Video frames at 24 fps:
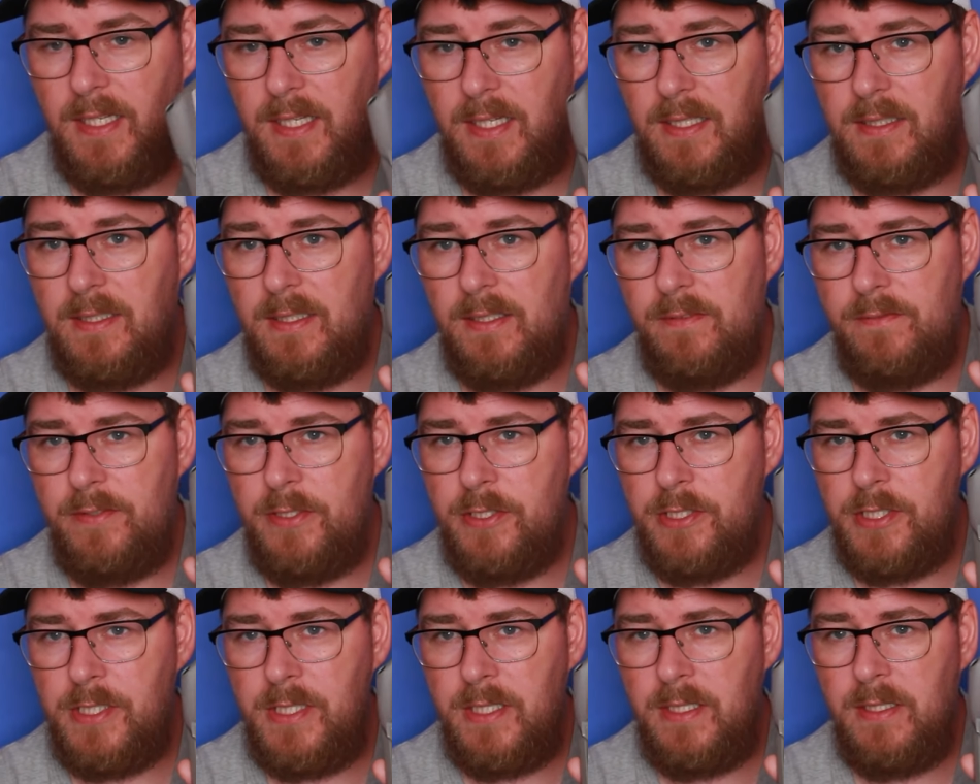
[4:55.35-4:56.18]
I love
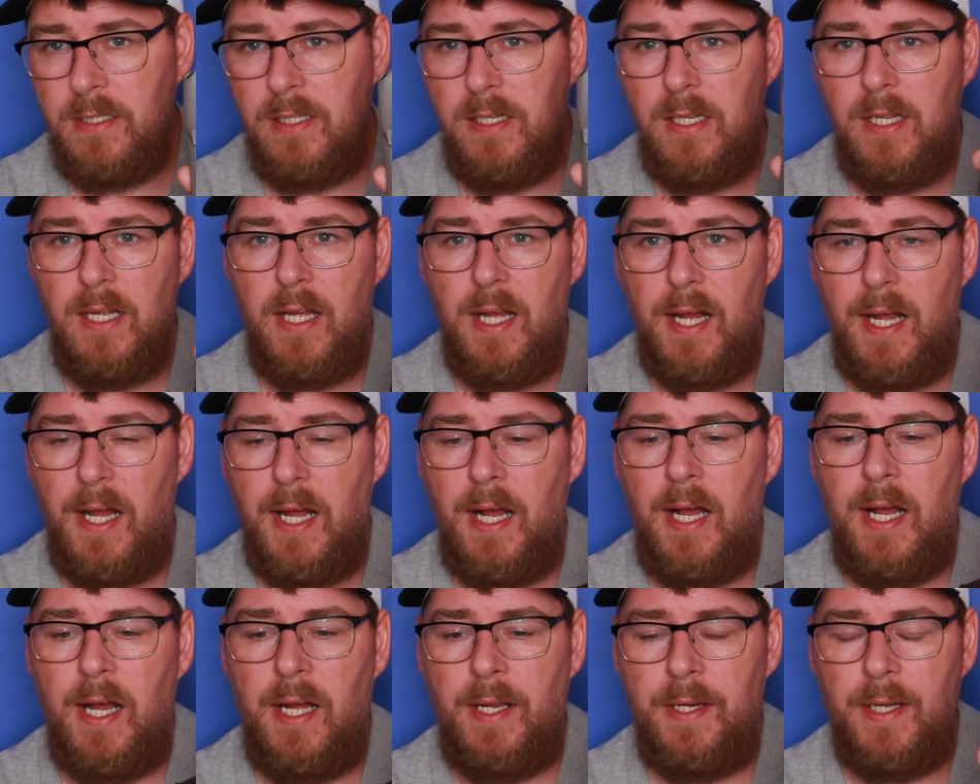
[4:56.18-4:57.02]
using it,
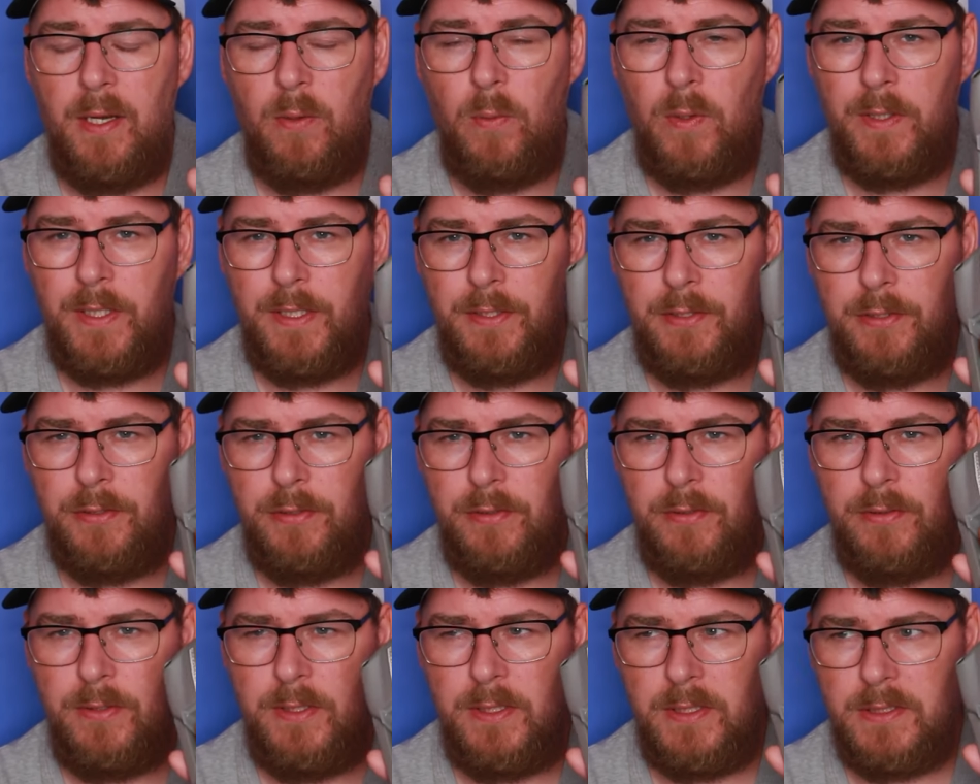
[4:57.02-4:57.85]
and I want to
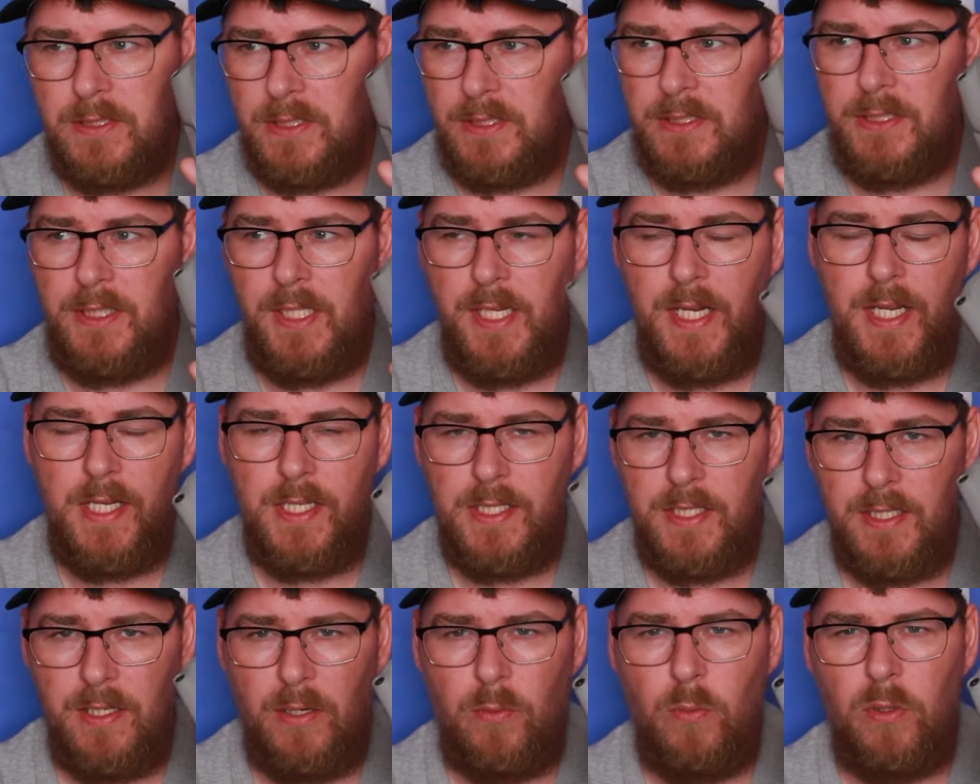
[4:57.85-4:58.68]
do, there's a
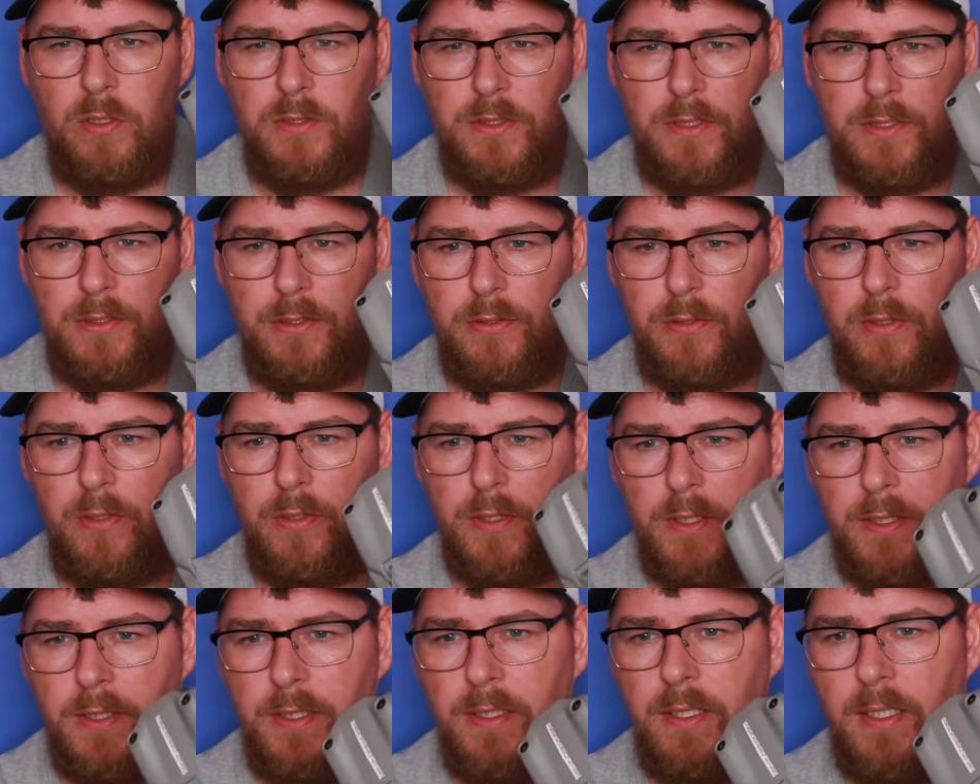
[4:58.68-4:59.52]
series that I want to do
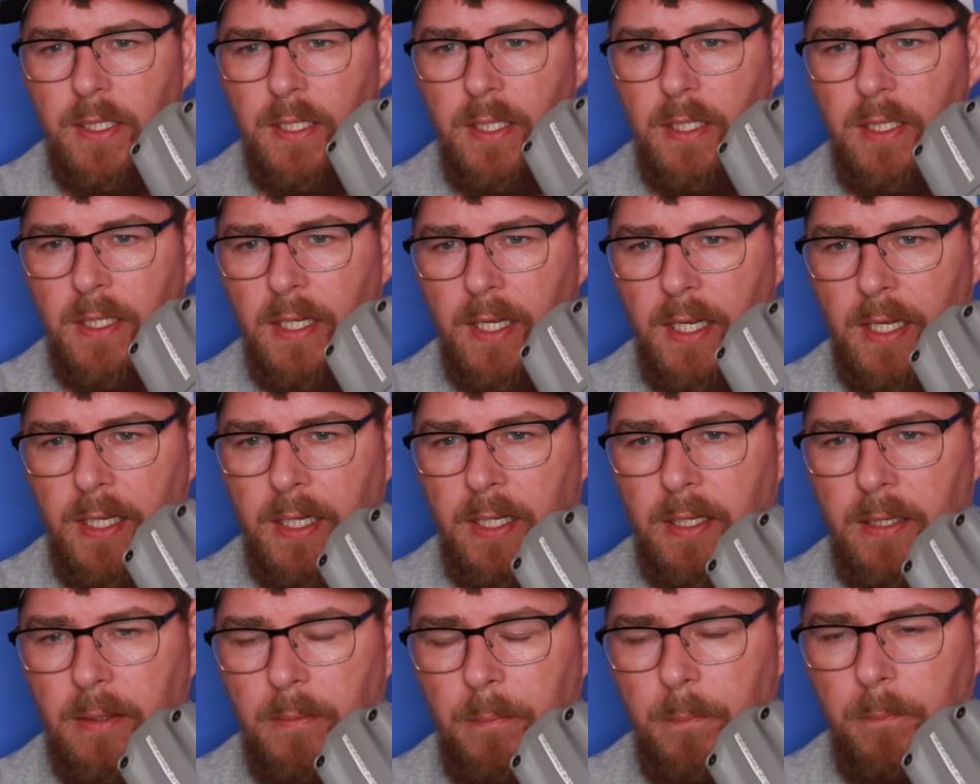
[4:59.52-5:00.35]
on
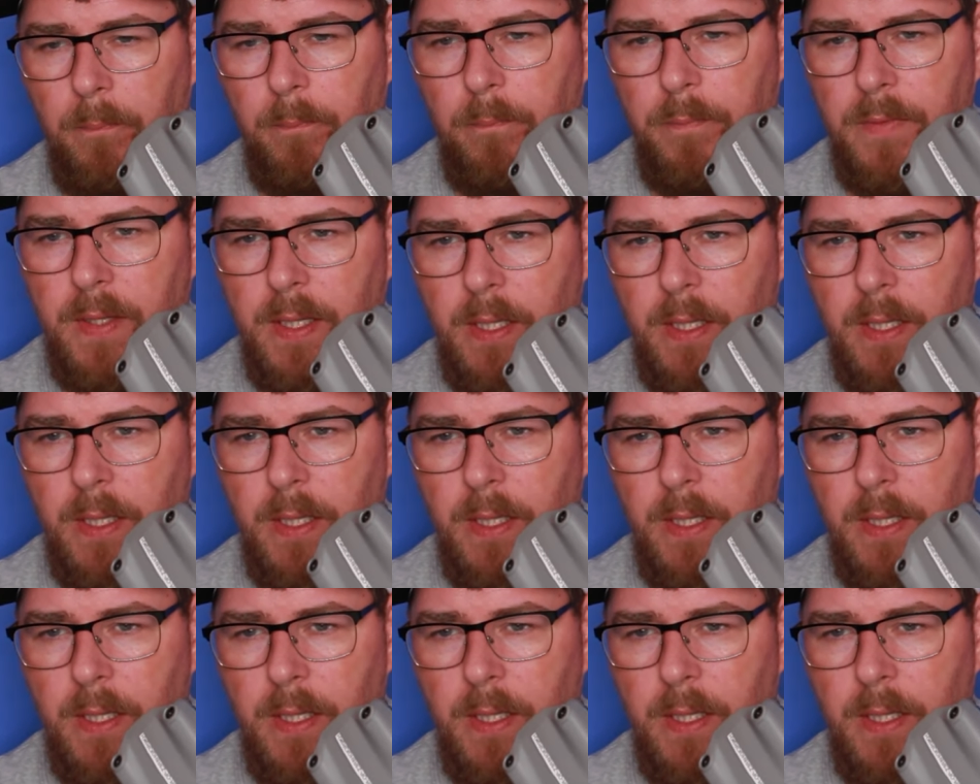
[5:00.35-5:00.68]
it.